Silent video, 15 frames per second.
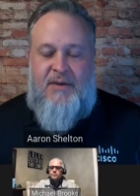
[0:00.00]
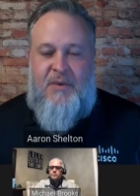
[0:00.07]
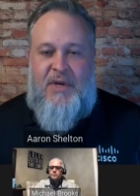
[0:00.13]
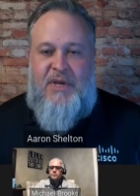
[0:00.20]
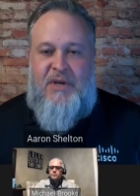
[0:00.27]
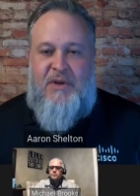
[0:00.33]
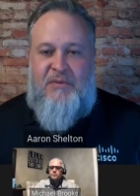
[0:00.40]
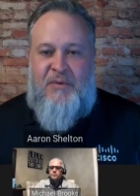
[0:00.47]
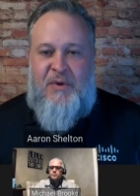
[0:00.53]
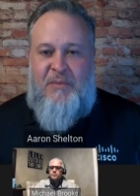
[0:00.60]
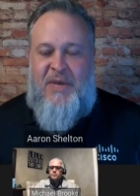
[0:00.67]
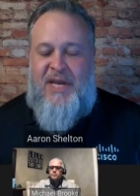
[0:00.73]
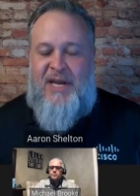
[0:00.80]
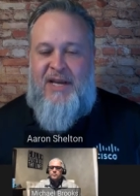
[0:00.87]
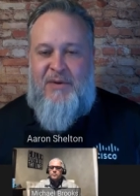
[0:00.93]
one
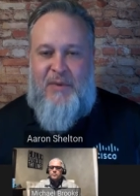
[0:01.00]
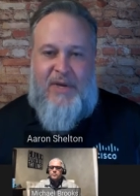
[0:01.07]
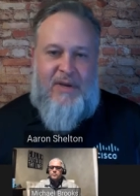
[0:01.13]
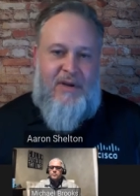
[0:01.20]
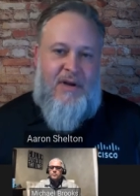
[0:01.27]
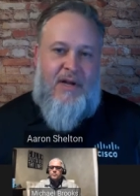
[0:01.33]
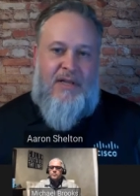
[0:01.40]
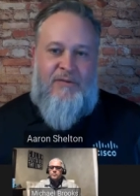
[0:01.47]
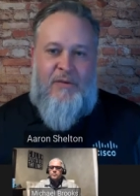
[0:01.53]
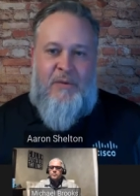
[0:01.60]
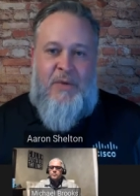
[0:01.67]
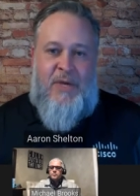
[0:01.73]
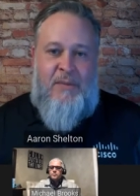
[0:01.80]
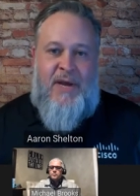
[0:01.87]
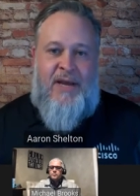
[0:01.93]
uniform meeting, and we can call
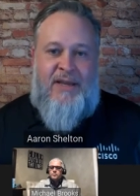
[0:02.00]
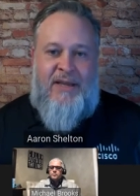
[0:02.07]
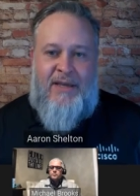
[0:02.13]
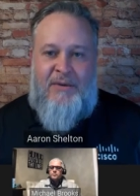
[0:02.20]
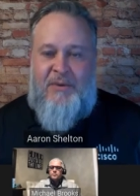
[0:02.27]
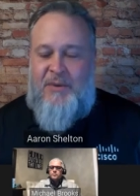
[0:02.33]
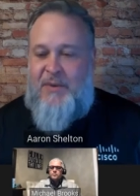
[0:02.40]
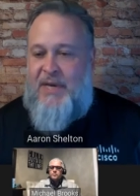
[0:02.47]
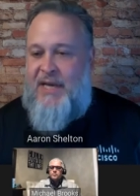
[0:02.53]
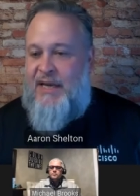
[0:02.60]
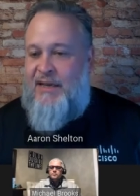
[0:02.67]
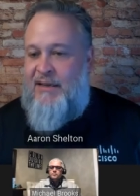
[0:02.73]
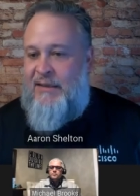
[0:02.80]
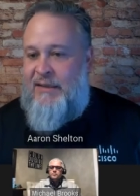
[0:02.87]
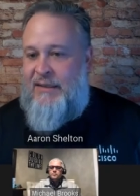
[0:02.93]
everybody back in when we
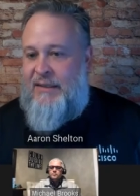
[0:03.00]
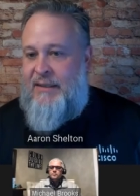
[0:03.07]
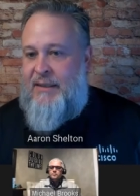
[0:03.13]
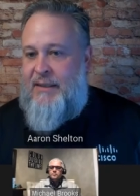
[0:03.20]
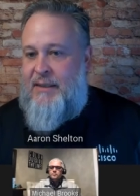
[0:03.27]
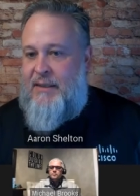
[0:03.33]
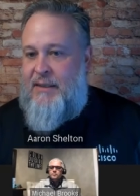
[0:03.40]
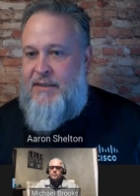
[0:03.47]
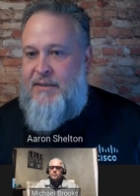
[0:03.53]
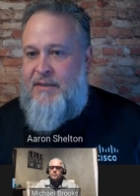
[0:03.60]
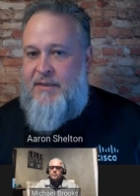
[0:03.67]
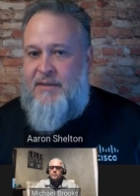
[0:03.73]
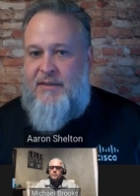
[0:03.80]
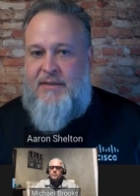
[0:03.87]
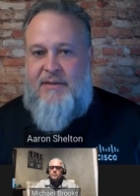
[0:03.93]
need.
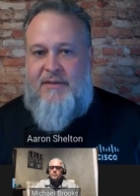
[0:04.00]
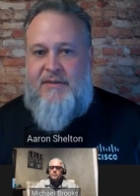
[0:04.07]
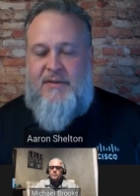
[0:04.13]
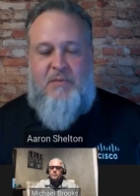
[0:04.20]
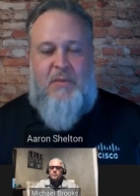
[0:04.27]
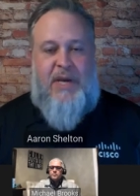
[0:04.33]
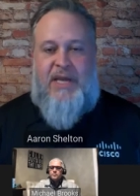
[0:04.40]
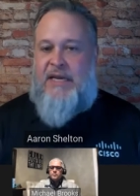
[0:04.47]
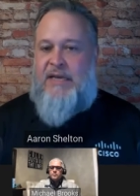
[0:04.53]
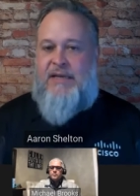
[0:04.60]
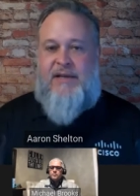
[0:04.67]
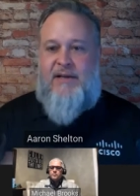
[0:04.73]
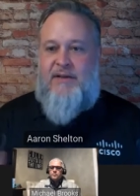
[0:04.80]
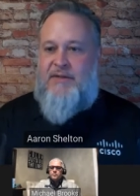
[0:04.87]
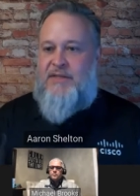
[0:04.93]
Uh, so, Mike,
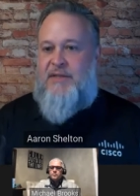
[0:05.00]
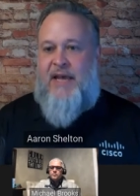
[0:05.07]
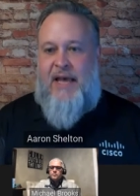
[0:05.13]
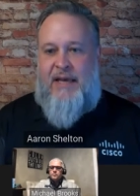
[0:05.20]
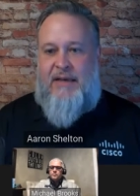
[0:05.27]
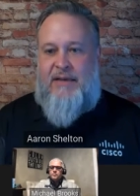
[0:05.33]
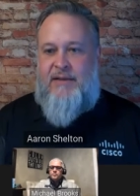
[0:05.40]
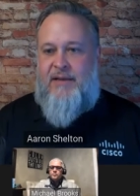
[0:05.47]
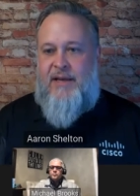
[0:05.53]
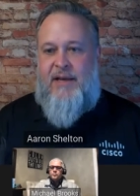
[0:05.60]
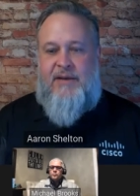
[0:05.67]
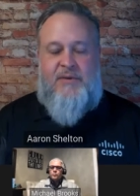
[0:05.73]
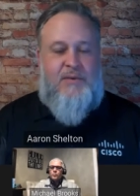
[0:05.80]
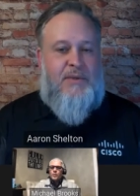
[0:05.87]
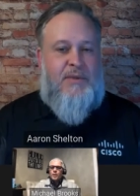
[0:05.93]
anything else to add to
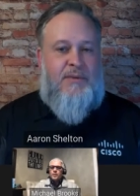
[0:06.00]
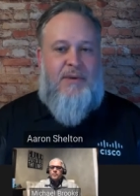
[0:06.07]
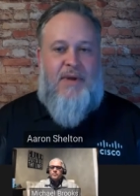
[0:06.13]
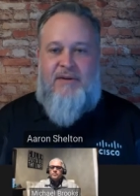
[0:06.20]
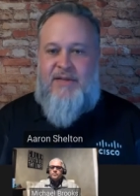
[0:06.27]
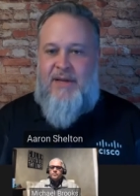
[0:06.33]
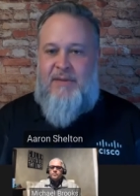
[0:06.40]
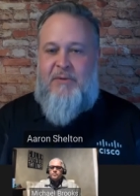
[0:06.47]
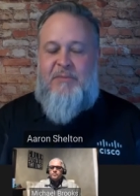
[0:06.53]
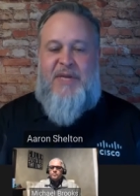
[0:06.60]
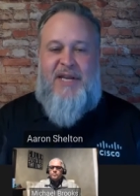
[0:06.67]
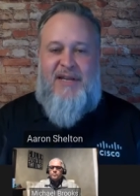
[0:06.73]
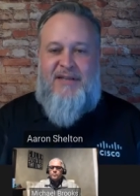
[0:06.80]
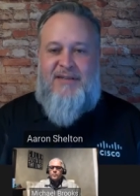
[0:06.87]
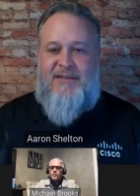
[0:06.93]
that, or roundtable mm -hmm.
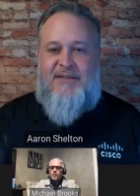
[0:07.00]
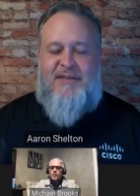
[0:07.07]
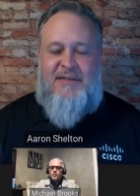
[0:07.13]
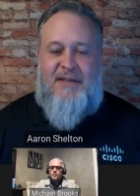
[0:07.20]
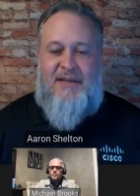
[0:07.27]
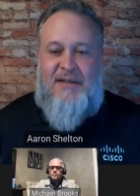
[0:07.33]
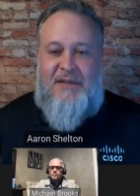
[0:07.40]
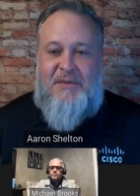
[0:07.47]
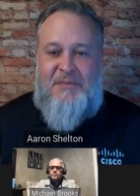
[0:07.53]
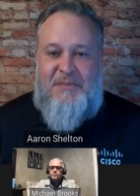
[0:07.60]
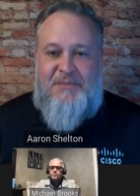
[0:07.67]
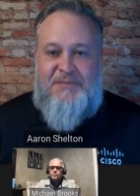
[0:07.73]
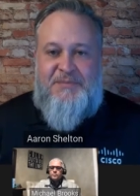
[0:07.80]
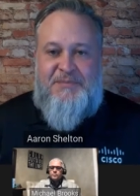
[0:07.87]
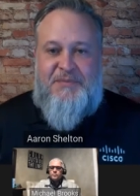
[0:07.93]
meetings? Uh,
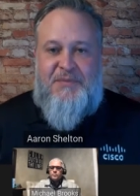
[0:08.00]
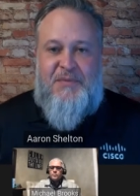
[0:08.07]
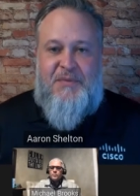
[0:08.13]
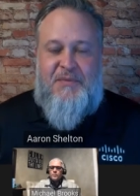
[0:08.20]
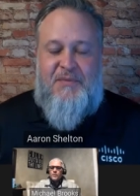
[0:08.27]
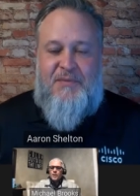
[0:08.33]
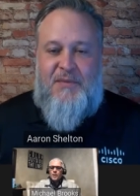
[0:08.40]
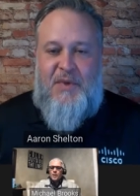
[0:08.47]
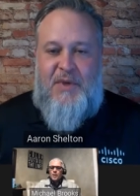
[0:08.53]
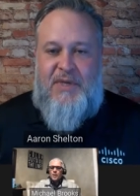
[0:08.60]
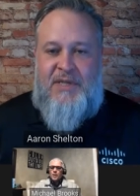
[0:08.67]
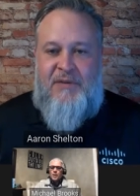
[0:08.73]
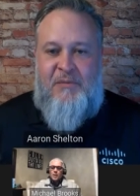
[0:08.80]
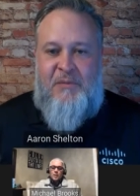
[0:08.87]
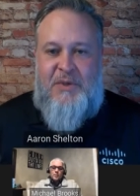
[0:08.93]
what do you
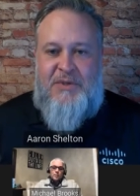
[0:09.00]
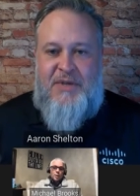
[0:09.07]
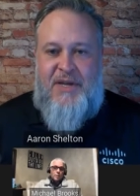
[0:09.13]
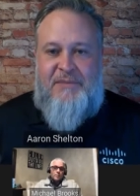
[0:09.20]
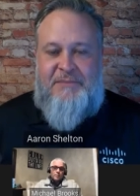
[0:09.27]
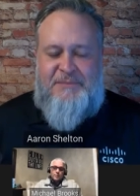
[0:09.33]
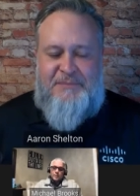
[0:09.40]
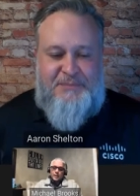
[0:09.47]
see for you, Sam?